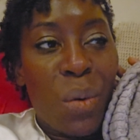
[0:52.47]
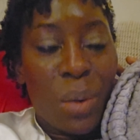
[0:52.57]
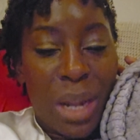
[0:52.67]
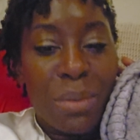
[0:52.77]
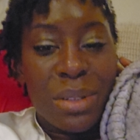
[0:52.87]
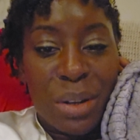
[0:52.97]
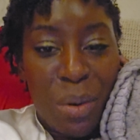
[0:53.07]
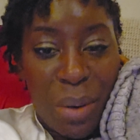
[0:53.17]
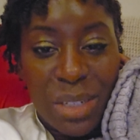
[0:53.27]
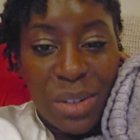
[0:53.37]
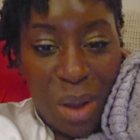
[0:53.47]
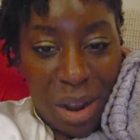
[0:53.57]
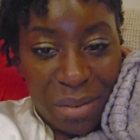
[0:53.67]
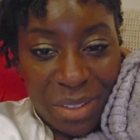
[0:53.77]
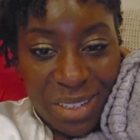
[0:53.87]
When I was a correctional
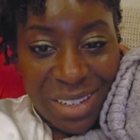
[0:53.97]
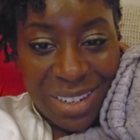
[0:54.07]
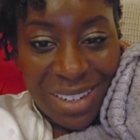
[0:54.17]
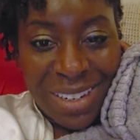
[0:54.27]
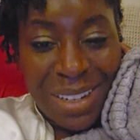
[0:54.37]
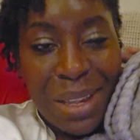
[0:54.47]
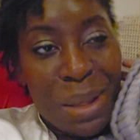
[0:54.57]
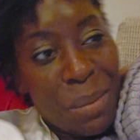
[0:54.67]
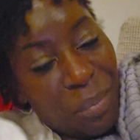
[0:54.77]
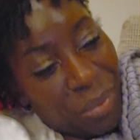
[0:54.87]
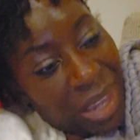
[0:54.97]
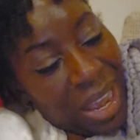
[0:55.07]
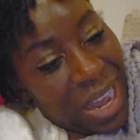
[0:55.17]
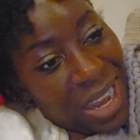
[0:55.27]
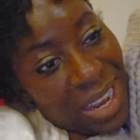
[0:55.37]
officer,
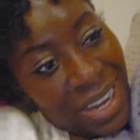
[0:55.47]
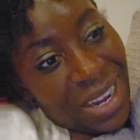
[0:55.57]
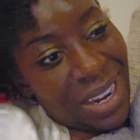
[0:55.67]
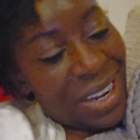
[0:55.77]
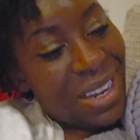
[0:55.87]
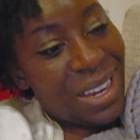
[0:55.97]
I